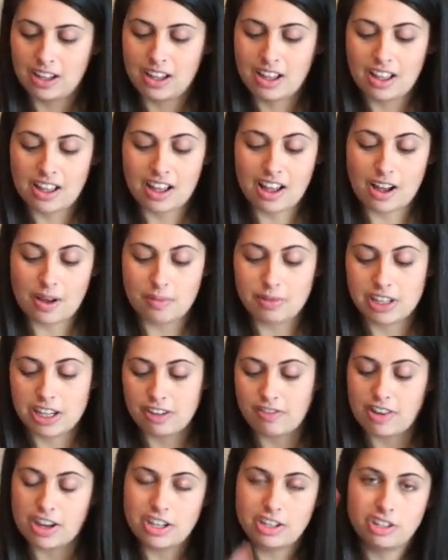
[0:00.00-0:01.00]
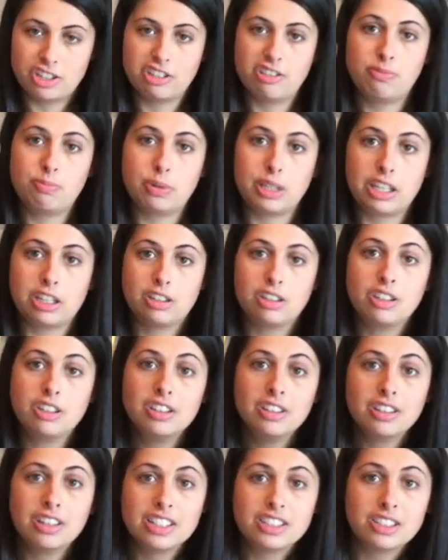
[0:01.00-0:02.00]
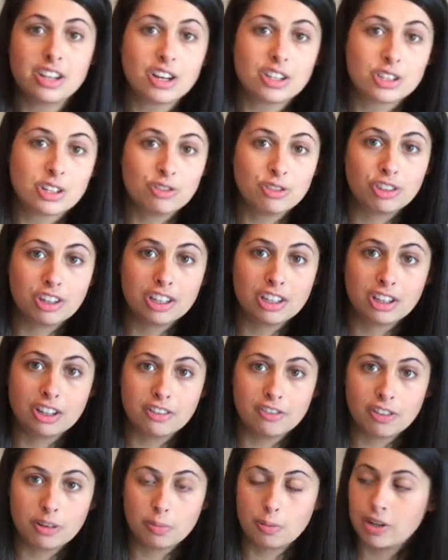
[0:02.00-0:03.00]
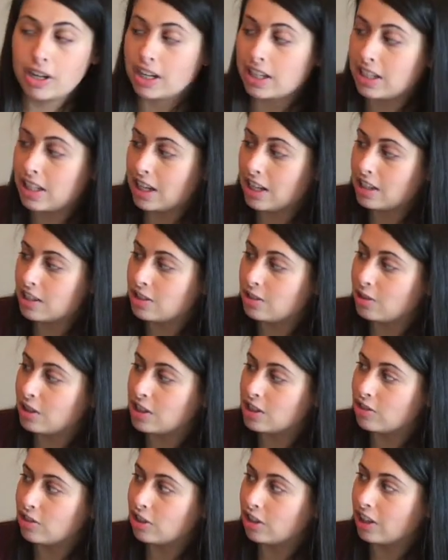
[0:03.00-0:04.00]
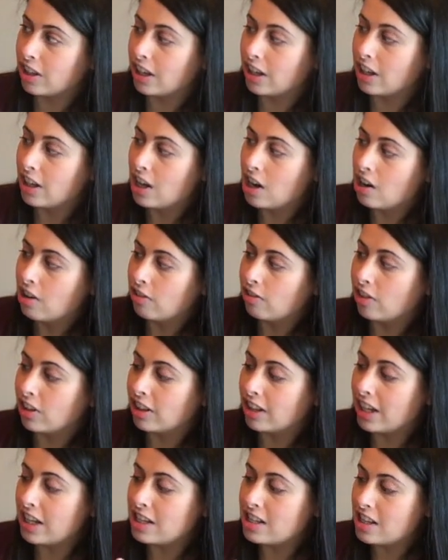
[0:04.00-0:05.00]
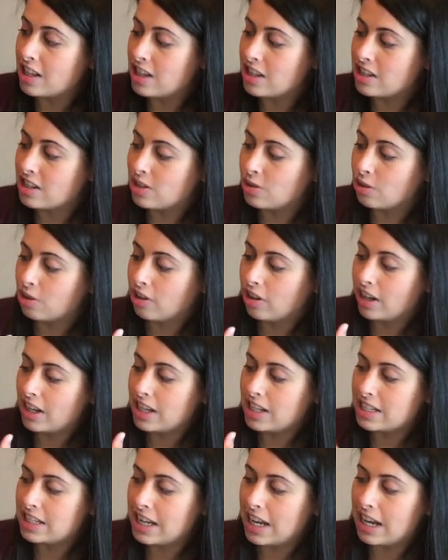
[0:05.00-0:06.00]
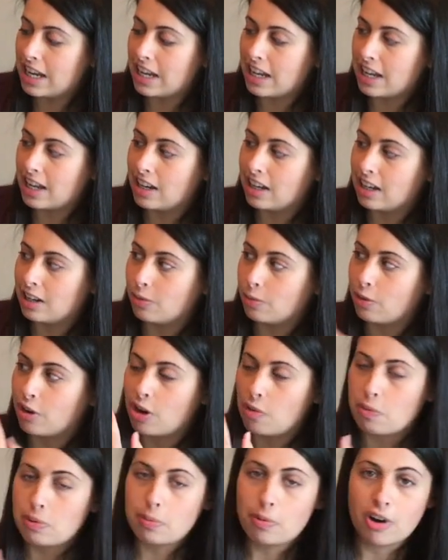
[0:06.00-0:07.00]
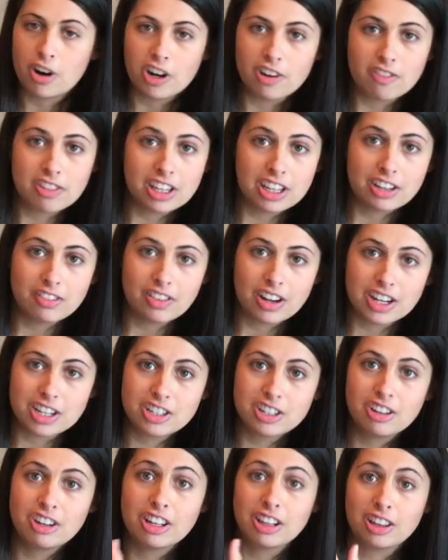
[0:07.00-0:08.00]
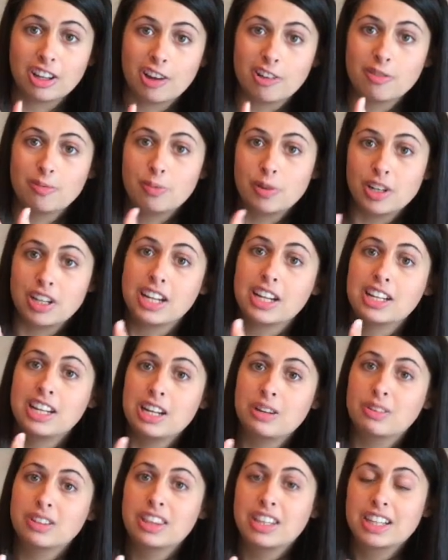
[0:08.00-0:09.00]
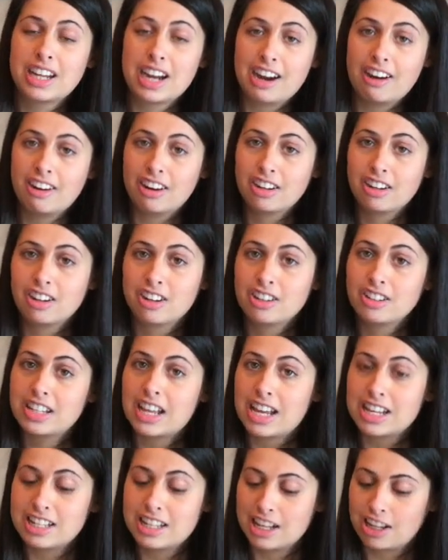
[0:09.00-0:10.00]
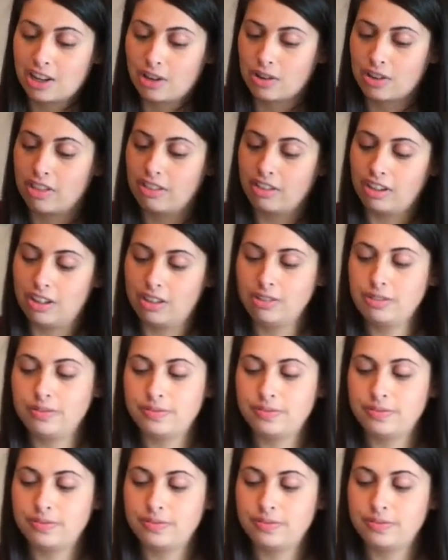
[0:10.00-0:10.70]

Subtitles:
The Adventures of Beagle is also really good for predicting. Students really relate to this story and take in and want to be part of the adventure and love predicting with the characters as they go through.